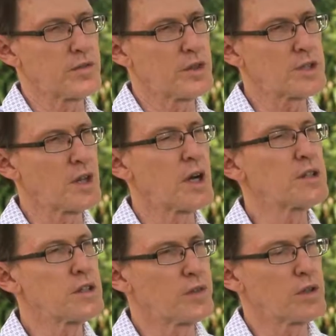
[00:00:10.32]
of the
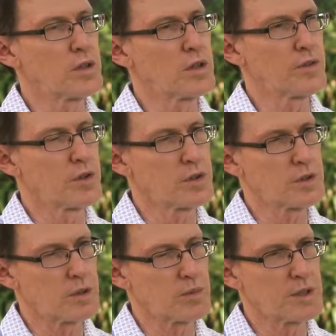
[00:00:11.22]
scientific
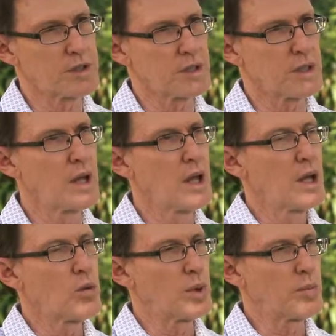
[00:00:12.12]
universe that we see
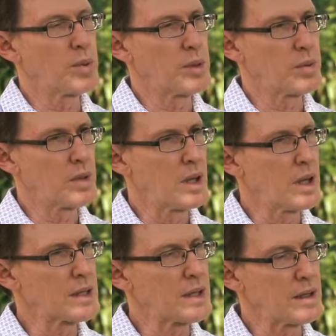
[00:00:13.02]
when people
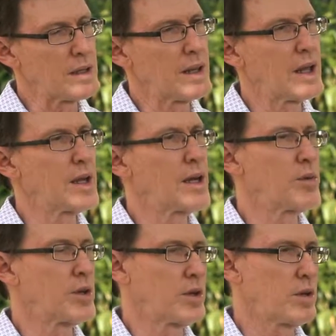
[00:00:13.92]
like
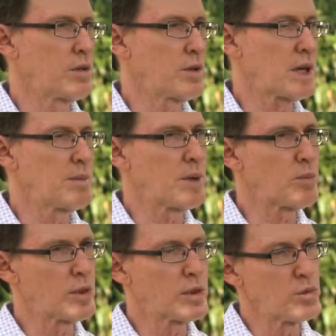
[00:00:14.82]
Galileo and Newton come up
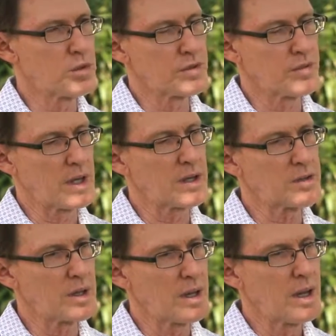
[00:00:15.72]
with laws of nature.